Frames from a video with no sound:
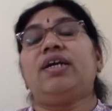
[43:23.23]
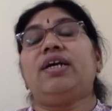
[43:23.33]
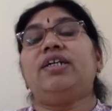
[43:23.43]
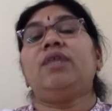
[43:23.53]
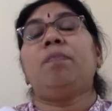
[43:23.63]

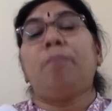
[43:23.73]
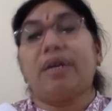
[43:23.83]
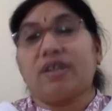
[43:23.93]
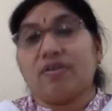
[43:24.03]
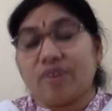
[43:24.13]
getting
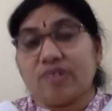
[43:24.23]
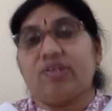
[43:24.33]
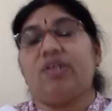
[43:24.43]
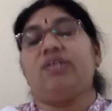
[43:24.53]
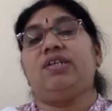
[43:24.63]
better
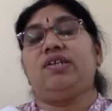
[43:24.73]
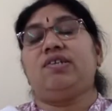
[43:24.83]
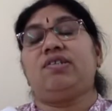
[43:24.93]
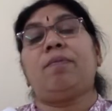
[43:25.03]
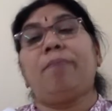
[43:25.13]

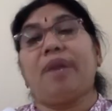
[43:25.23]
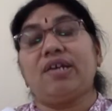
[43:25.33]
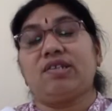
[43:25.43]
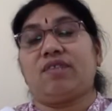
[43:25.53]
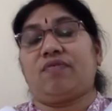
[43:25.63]
facilities, the
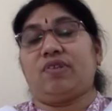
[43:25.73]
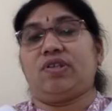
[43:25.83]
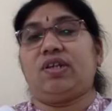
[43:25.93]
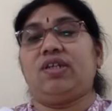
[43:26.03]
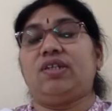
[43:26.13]
basic
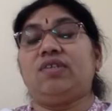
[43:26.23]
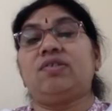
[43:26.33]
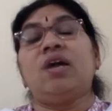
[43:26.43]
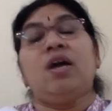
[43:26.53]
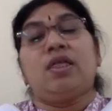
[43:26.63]
facilities.
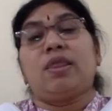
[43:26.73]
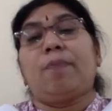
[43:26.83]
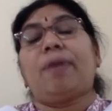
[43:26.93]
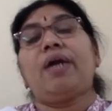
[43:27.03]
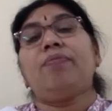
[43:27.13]
The
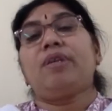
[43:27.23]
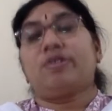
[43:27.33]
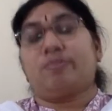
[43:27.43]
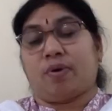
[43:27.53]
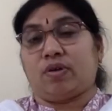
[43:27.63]
prime
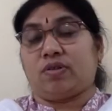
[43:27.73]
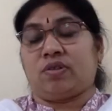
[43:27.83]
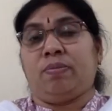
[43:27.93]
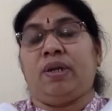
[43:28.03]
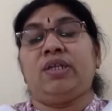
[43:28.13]

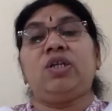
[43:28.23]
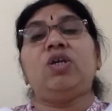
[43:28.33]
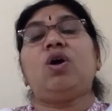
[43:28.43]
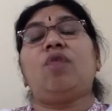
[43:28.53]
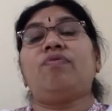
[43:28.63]

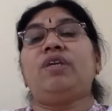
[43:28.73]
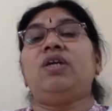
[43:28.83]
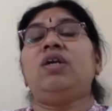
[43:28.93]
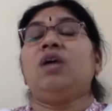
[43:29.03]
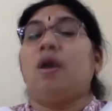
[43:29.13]
responsibility of
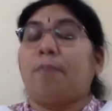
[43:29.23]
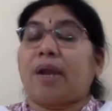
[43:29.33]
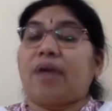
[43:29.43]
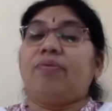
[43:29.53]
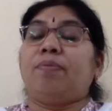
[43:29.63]
the
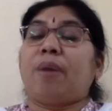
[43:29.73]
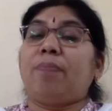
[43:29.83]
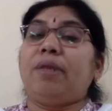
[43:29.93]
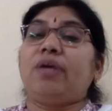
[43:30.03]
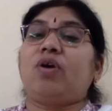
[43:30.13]
private
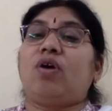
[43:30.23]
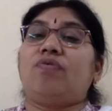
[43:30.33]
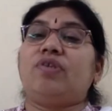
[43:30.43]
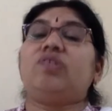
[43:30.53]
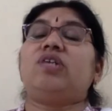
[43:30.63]
public
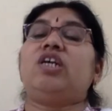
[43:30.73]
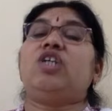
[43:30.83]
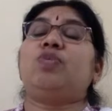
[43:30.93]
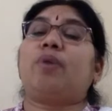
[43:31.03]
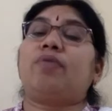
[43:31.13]
office
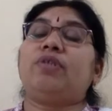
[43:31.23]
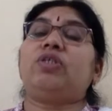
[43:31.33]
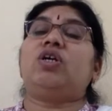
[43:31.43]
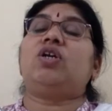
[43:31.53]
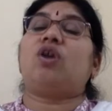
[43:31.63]
is
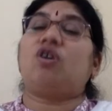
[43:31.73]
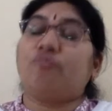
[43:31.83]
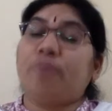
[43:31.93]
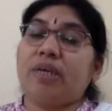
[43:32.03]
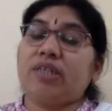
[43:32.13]
provision
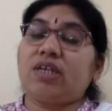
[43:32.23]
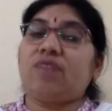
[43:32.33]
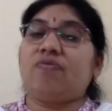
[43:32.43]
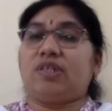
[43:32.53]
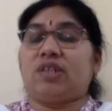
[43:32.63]
of basic
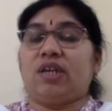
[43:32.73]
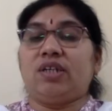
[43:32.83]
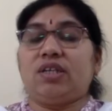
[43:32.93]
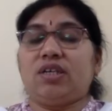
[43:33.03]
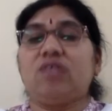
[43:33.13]

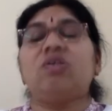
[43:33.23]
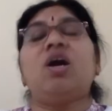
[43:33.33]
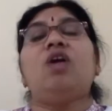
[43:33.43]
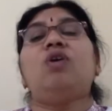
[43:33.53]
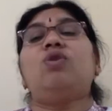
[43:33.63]
facilities
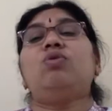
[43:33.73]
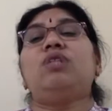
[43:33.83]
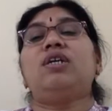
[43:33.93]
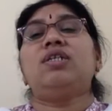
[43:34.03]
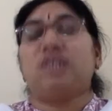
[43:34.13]
to
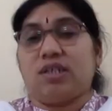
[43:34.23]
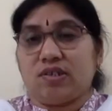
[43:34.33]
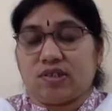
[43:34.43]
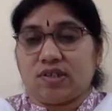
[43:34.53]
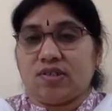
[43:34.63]
the
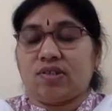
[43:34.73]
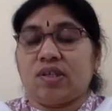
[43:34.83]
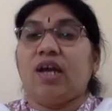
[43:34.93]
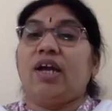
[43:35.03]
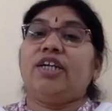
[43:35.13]
citizens.
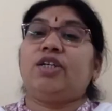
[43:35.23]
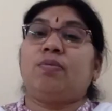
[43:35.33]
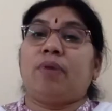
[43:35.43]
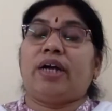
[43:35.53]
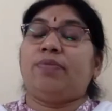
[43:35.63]
It
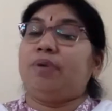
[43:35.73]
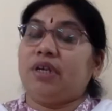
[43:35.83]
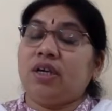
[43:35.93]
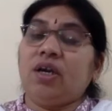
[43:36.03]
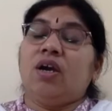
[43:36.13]
might
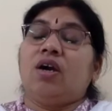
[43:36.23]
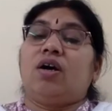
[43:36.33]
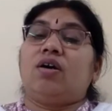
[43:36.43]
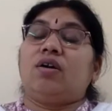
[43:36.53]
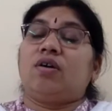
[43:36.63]
be
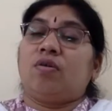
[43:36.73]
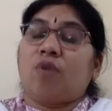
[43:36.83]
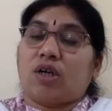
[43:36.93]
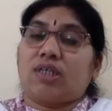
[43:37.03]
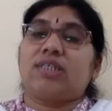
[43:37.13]

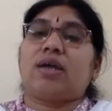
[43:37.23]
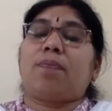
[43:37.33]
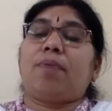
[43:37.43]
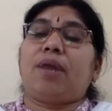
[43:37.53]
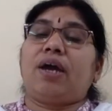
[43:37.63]
water
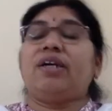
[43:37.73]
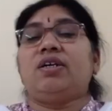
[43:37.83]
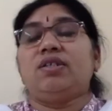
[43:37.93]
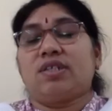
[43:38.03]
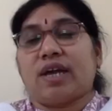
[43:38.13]

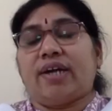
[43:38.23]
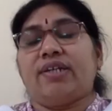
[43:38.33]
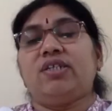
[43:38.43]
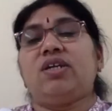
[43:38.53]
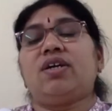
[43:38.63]
supply,
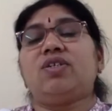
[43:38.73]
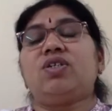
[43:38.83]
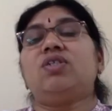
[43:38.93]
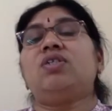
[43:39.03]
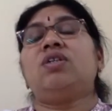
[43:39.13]

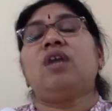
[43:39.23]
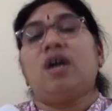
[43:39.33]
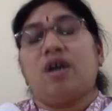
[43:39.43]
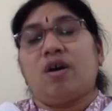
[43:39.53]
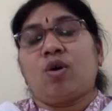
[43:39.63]
sanitation,
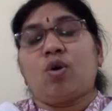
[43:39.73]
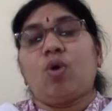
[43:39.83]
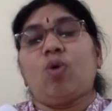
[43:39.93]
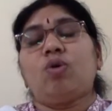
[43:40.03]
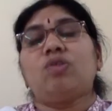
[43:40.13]

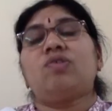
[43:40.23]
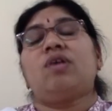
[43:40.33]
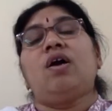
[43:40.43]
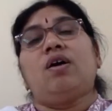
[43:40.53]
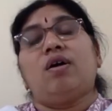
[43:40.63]
roads,
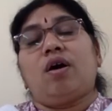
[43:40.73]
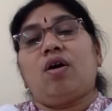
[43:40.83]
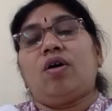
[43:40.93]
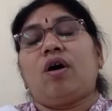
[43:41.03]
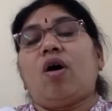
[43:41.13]

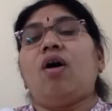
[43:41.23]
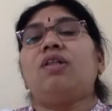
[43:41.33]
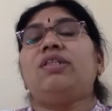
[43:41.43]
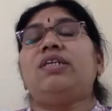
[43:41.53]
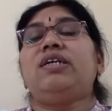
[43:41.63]
or
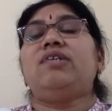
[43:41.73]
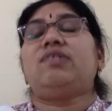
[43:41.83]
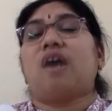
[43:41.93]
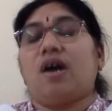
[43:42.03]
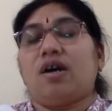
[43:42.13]
all these
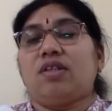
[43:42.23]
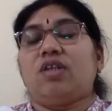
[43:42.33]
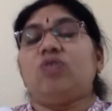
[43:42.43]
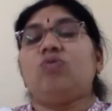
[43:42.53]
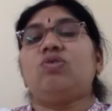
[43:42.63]
are
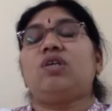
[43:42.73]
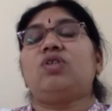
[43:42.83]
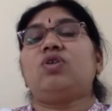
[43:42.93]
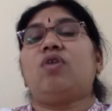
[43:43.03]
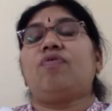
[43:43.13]
the
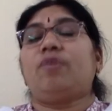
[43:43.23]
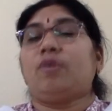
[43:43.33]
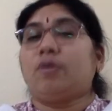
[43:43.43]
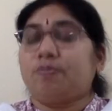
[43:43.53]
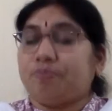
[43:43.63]
usage of
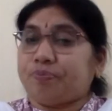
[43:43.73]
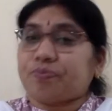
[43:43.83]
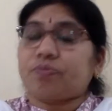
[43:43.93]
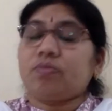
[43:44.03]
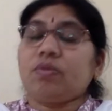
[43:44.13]

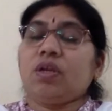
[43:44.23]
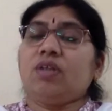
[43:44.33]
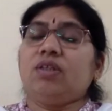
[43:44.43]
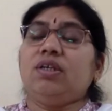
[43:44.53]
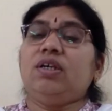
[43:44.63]

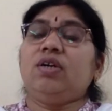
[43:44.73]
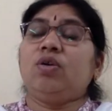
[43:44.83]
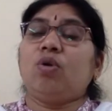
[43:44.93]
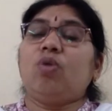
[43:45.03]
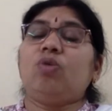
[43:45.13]
the
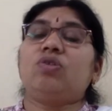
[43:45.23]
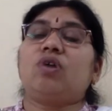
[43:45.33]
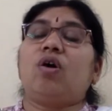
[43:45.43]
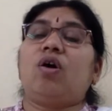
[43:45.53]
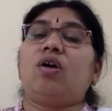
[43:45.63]
roads
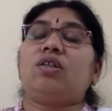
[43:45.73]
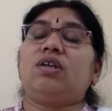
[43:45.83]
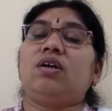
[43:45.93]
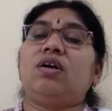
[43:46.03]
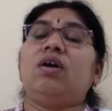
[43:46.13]
or
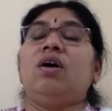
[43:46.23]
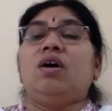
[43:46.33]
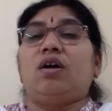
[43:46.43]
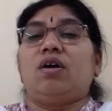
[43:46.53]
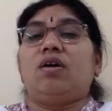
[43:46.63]

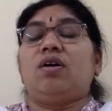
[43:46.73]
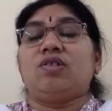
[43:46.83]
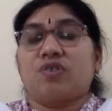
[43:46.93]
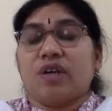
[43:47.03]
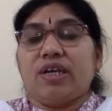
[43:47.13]
the
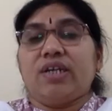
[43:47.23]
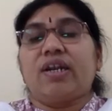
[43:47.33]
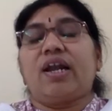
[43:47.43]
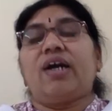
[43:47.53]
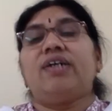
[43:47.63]
street
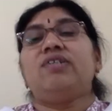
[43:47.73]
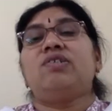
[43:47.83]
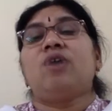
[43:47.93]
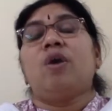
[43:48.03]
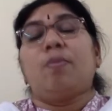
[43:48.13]

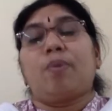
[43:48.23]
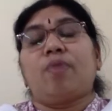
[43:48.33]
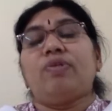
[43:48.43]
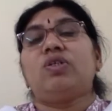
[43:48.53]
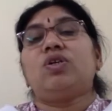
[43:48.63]
lights,
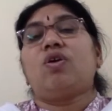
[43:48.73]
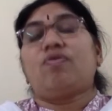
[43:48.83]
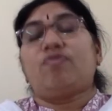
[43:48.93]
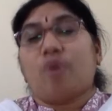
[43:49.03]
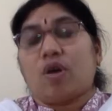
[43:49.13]
provision of
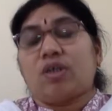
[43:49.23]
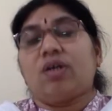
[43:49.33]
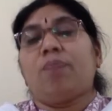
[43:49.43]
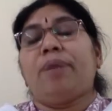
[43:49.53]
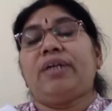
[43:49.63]

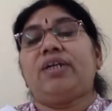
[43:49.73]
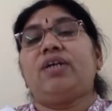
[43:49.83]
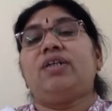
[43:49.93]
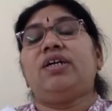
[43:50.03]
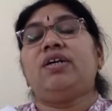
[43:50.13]
water,
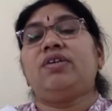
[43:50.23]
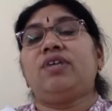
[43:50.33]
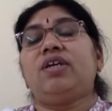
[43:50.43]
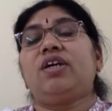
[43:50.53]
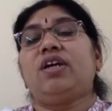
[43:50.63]
better
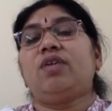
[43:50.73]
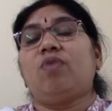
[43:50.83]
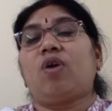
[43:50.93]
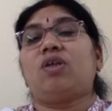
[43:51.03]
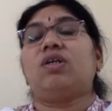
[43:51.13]
drinking
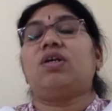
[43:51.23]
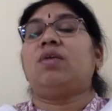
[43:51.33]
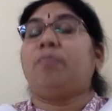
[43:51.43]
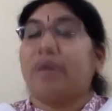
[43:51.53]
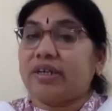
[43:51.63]

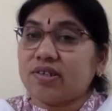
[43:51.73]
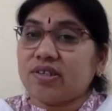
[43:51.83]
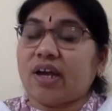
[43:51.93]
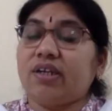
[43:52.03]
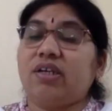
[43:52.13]
water, better
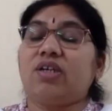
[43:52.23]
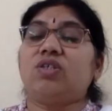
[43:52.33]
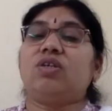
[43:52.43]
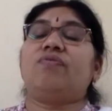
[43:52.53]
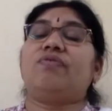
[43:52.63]

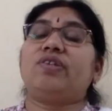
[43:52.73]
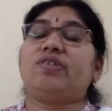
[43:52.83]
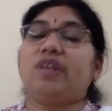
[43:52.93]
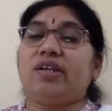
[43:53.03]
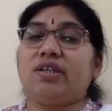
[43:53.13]
sanitation
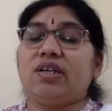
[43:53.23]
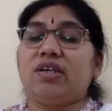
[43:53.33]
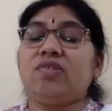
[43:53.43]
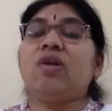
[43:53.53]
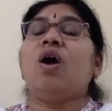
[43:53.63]

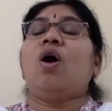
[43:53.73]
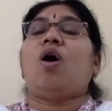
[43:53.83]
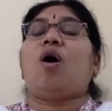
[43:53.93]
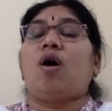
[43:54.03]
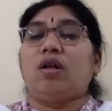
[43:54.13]
facilities,
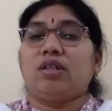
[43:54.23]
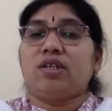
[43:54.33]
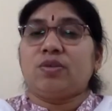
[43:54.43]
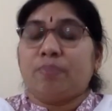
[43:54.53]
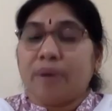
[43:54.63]
all
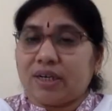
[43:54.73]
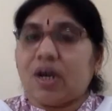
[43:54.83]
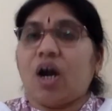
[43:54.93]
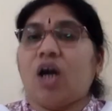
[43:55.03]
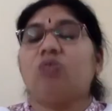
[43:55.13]
this better
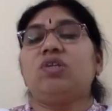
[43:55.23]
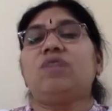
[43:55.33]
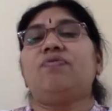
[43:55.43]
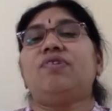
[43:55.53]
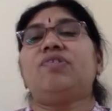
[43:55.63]

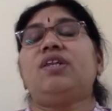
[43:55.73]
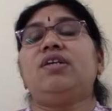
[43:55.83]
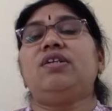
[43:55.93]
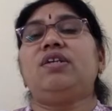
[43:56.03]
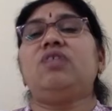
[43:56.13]
housing
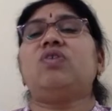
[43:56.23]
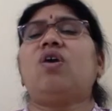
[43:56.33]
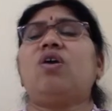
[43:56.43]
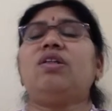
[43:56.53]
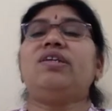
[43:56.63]
facilities,
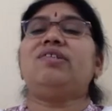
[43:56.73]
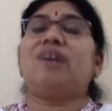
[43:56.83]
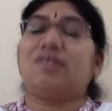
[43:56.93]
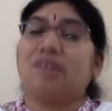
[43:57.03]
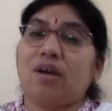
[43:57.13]
all these
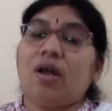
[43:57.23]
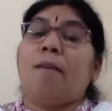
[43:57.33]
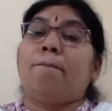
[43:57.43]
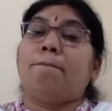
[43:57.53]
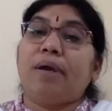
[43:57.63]
are the
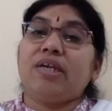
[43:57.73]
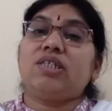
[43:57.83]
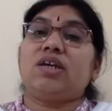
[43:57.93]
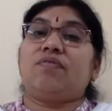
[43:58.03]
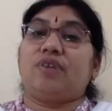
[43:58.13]

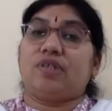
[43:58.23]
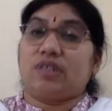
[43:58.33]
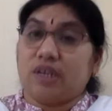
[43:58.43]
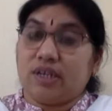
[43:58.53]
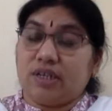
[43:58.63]
basic
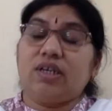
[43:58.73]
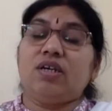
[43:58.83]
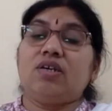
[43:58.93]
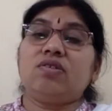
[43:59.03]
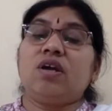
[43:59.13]

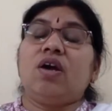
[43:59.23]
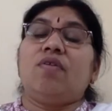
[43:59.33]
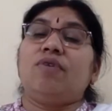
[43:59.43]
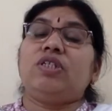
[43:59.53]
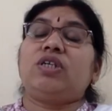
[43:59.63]
facilities
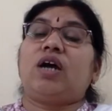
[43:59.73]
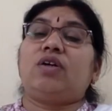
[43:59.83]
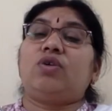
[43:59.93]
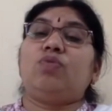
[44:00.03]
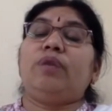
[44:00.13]
which
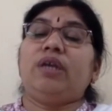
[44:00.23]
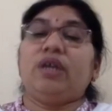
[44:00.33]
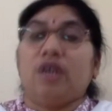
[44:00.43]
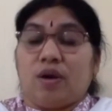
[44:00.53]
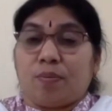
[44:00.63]
are to be